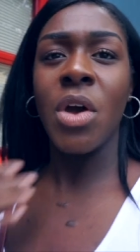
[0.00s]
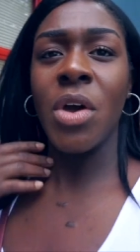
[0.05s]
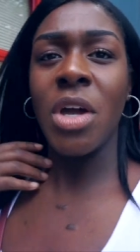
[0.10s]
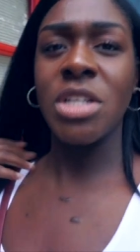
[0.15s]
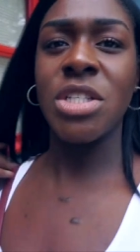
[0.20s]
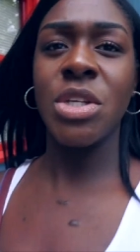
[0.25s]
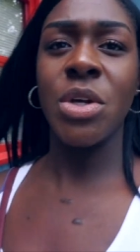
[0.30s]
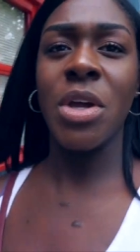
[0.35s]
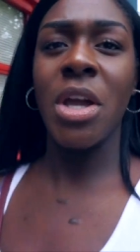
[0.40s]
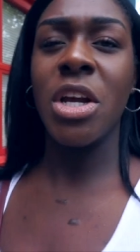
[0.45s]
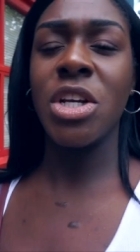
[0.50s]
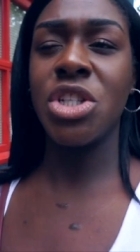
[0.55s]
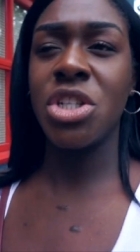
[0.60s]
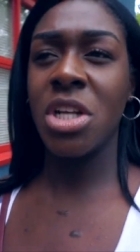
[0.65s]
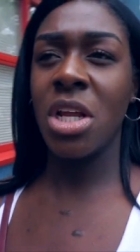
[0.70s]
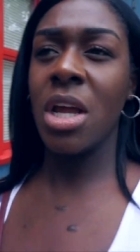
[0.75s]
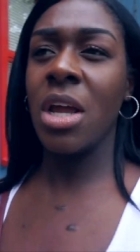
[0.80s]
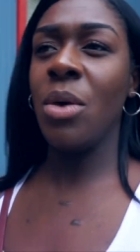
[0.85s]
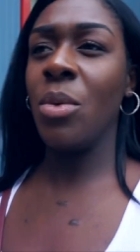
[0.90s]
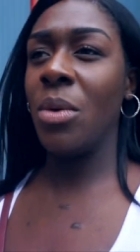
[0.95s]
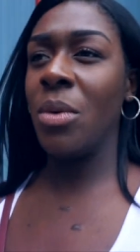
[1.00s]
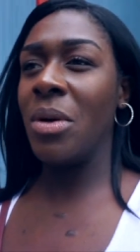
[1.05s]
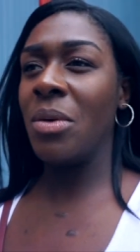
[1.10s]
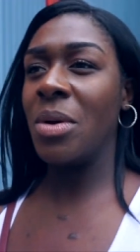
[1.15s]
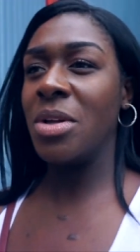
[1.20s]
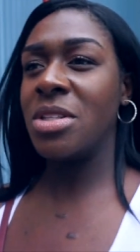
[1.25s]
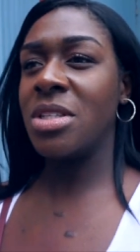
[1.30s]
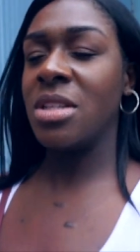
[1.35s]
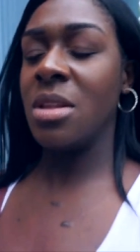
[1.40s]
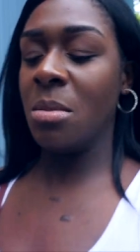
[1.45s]
Okay, so yesterday when we
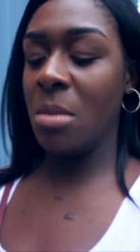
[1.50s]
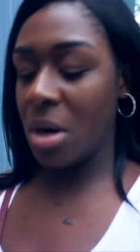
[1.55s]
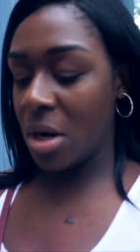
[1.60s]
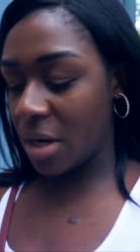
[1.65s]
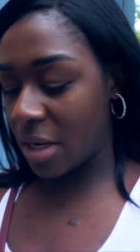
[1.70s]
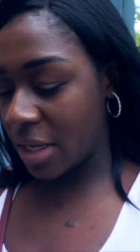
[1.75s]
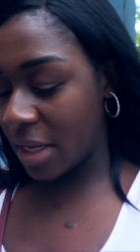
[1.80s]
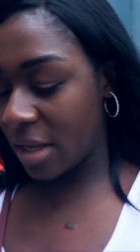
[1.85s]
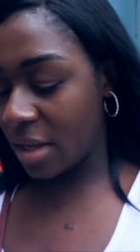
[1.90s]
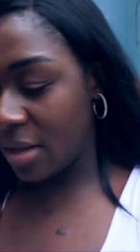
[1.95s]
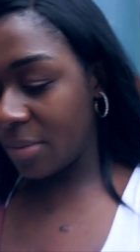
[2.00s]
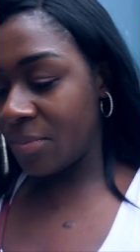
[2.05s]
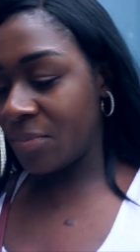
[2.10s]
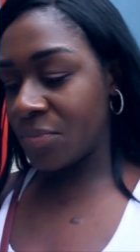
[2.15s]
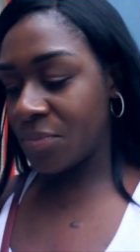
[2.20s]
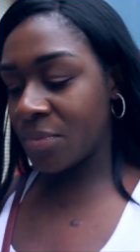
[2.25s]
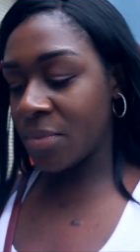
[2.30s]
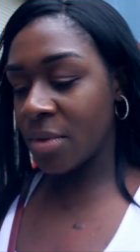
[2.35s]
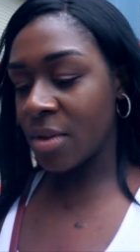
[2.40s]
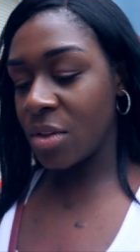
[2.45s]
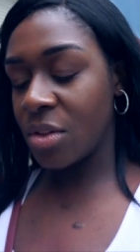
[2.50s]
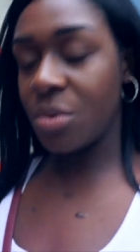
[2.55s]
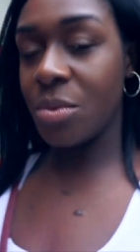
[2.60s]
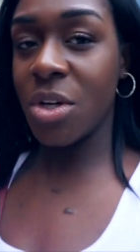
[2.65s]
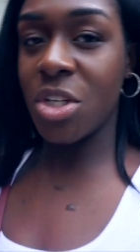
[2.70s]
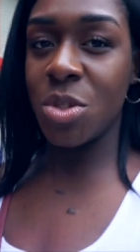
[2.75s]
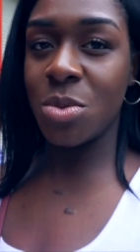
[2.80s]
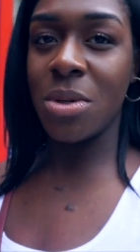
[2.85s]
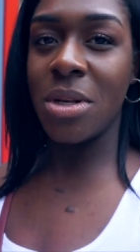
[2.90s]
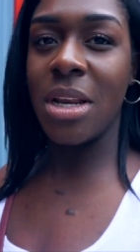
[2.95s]
went to the market, the
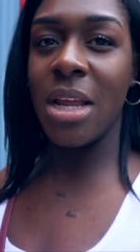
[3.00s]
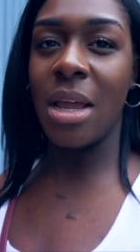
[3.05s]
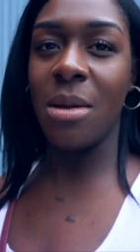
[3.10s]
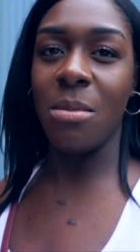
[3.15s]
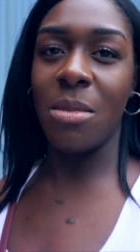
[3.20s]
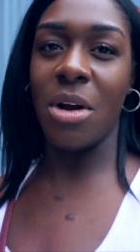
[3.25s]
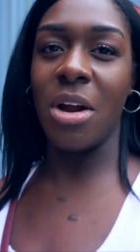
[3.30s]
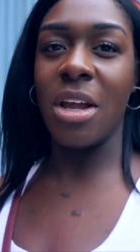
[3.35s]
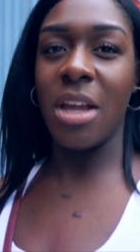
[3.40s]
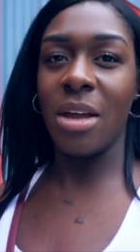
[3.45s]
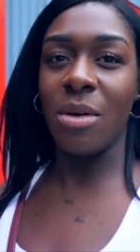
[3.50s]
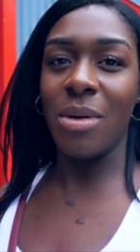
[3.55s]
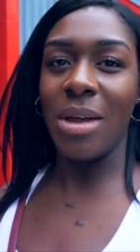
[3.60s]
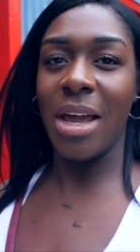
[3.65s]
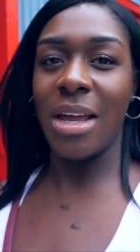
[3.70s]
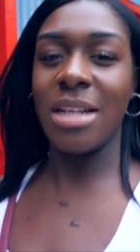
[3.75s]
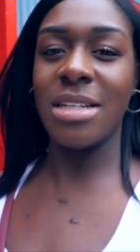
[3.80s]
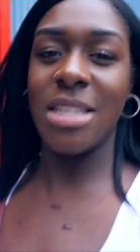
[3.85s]
Richmond night market, we had